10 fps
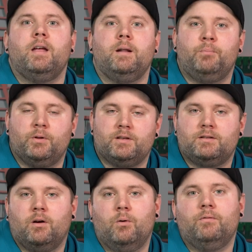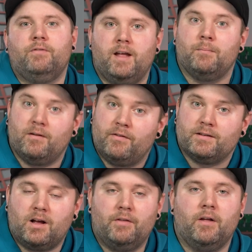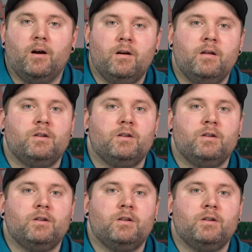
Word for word: it puts its own V M F S on there.